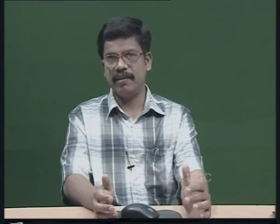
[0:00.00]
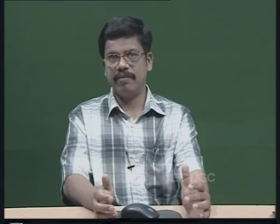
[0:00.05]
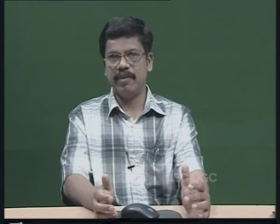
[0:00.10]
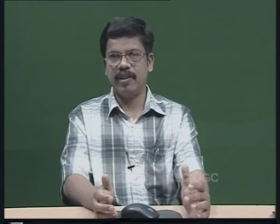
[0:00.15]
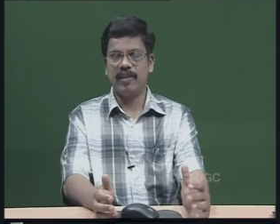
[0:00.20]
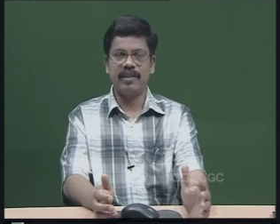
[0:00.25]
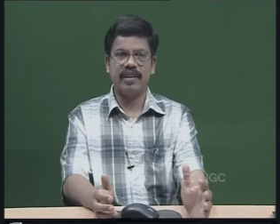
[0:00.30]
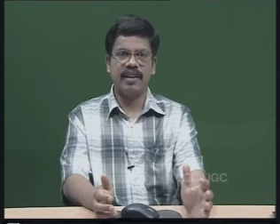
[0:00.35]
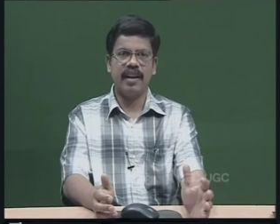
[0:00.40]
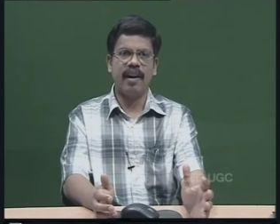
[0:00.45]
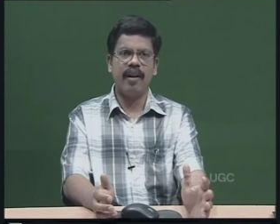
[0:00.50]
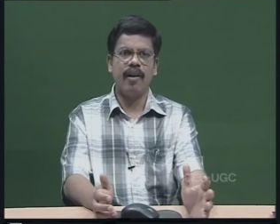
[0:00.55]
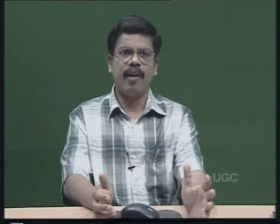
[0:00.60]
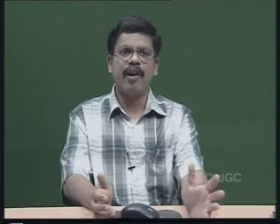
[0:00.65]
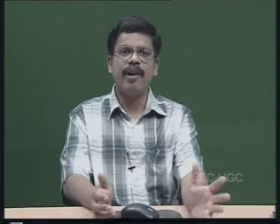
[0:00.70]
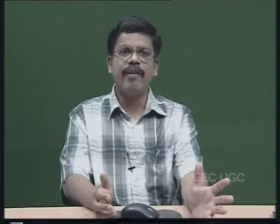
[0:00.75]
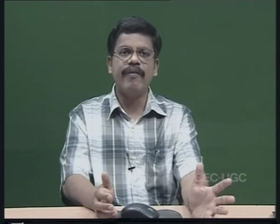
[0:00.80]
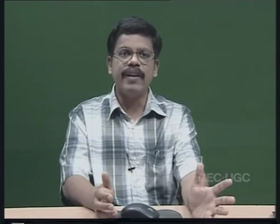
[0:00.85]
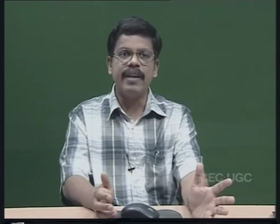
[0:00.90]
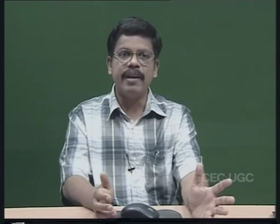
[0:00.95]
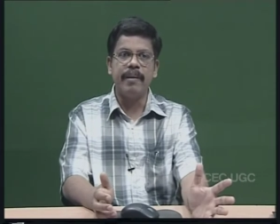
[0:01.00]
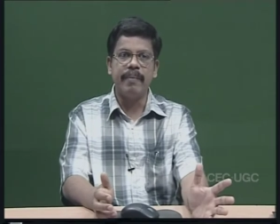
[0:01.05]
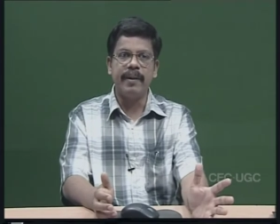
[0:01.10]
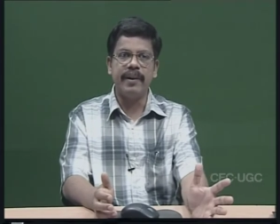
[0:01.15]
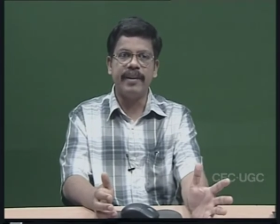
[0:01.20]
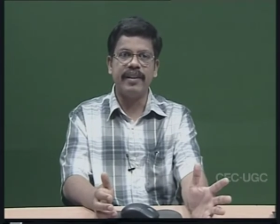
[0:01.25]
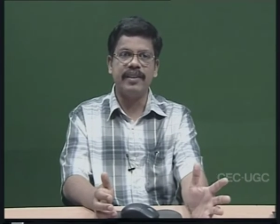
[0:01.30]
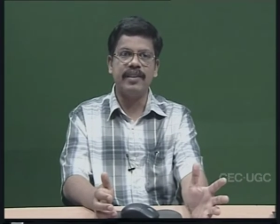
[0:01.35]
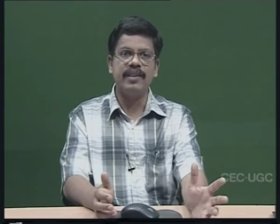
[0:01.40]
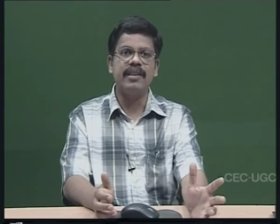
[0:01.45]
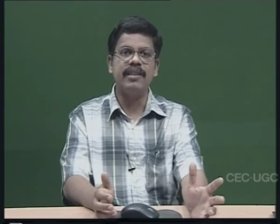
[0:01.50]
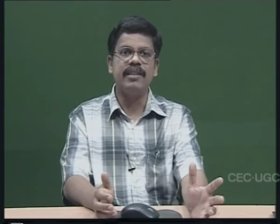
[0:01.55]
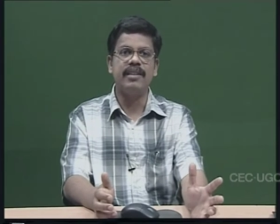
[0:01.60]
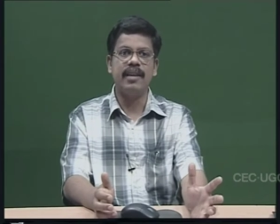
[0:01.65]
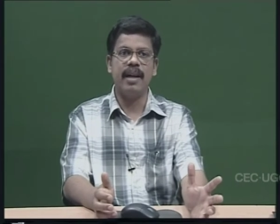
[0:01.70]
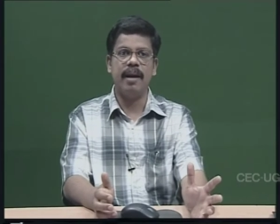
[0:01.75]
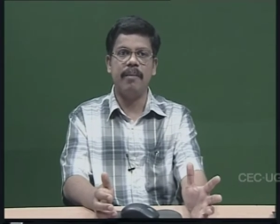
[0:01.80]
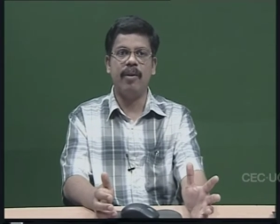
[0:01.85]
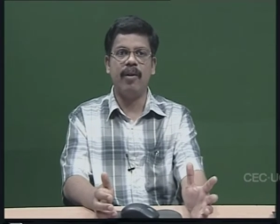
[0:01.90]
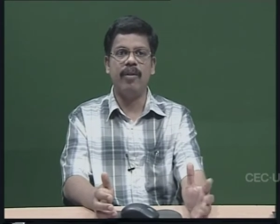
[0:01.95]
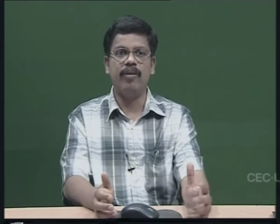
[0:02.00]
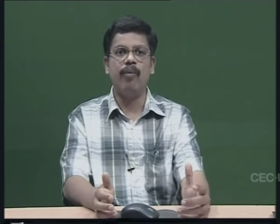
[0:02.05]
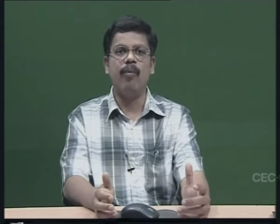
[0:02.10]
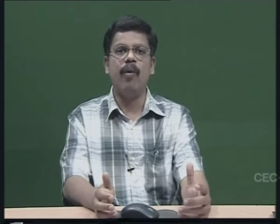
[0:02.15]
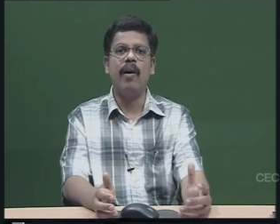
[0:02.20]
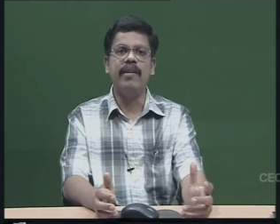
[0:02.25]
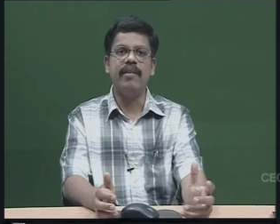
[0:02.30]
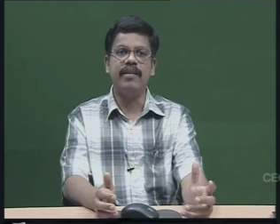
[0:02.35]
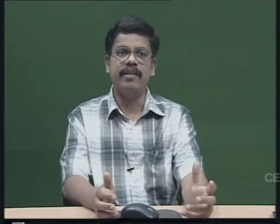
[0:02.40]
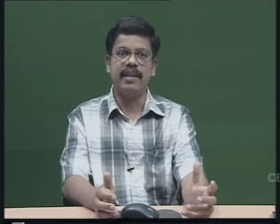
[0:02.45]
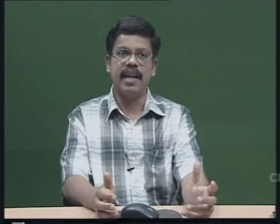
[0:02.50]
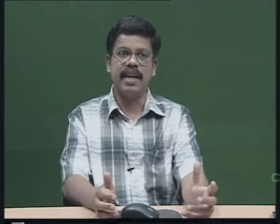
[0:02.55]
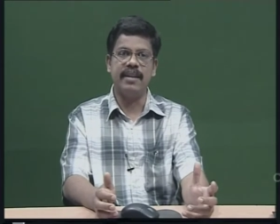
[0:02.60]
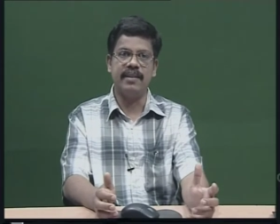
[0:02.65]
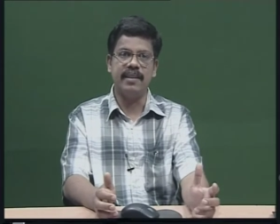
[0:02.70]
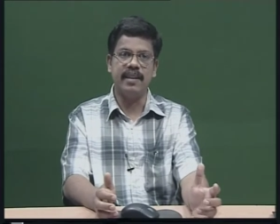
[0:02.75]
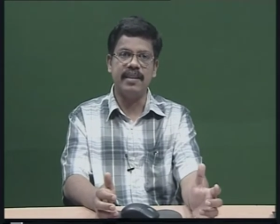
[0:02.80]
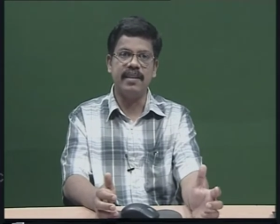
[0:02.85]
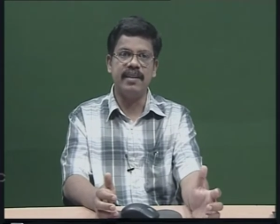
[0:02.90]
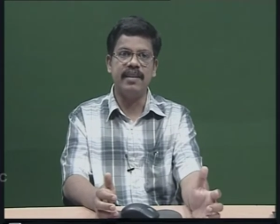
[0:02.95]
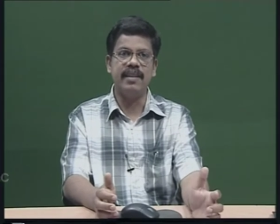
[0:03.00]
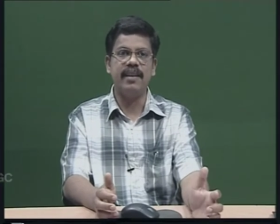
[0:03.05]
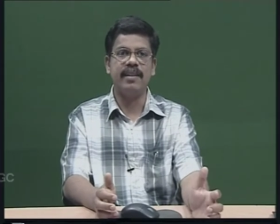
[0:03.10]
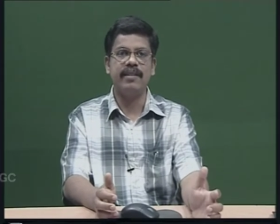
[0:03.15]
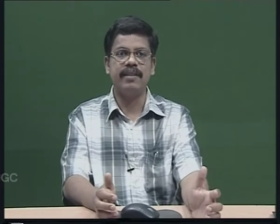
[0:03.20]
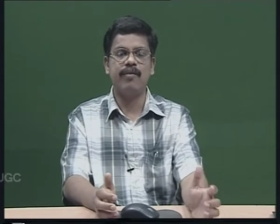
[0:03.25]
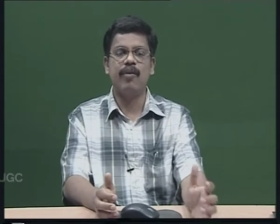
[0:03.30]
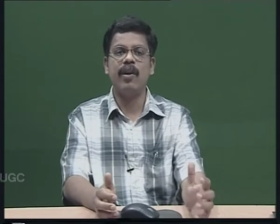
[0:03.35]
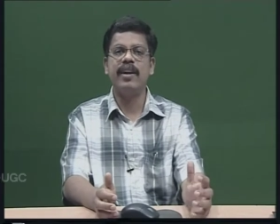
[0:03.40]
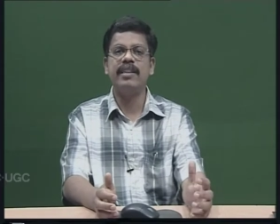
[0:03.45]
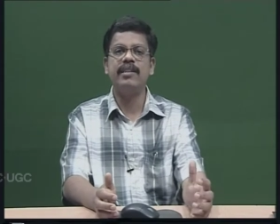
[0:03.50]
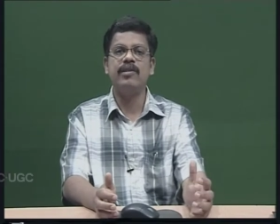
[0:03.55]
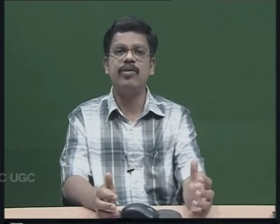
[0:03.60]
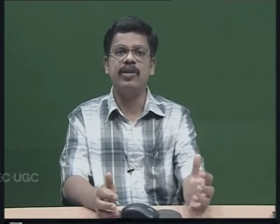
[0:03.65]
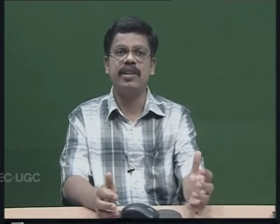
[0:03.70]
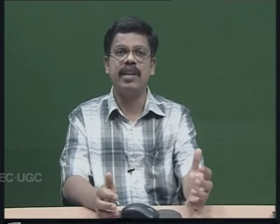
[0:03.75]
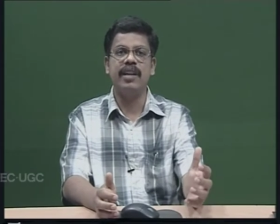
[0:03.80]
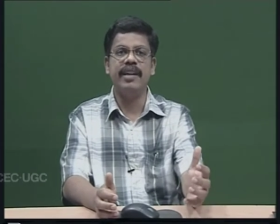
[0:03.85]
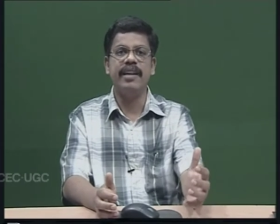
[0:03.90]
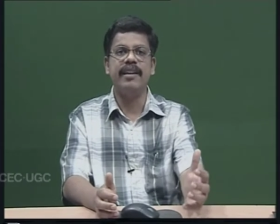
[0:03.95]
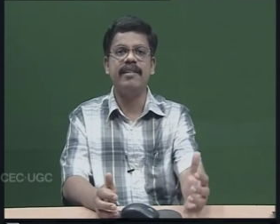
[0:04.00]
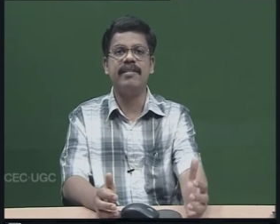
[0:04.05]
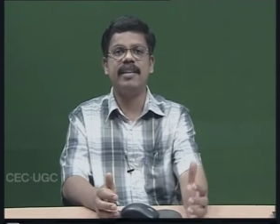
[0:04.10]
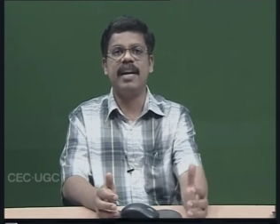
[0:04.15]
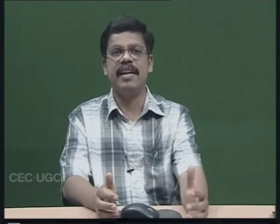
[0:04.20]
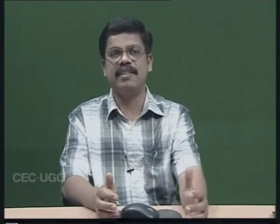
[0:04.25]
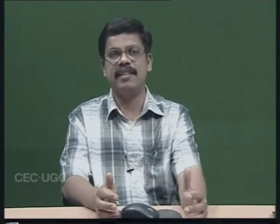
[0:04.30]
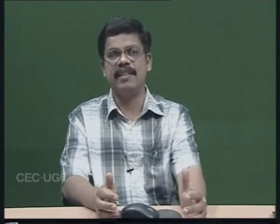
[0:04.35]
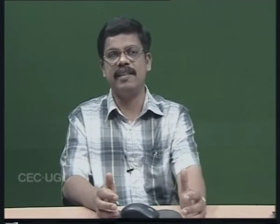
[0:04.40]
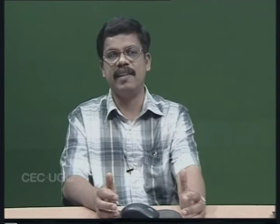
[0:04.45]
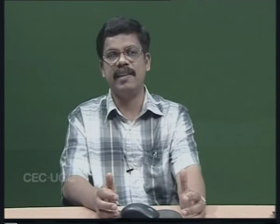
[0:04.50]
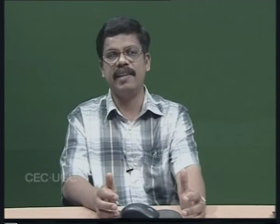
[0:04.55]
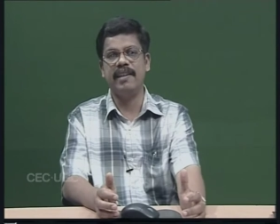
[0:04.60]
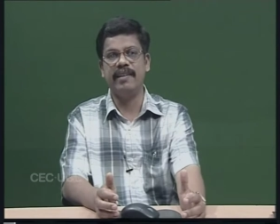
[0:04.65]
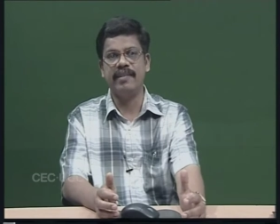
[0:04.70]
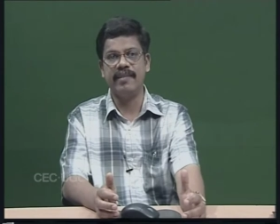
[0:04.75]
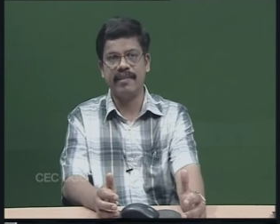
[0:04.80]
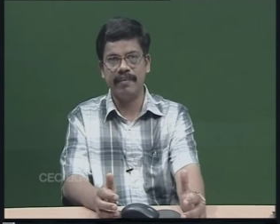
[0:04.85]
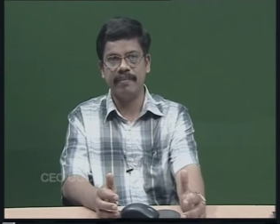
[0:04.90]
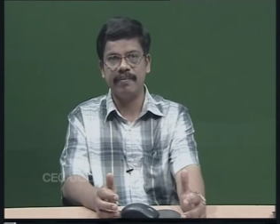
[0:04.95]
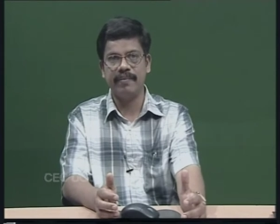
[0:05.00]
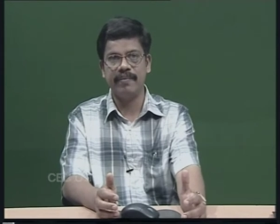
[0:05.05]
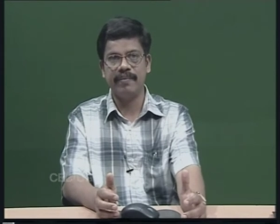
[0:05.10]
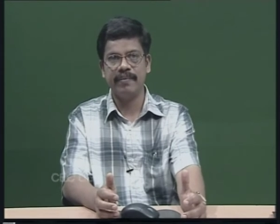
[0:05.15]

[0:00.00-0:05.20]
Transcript: because there are a lot of interpretations about what transcendentalism, what is Husserlian transcendentalism,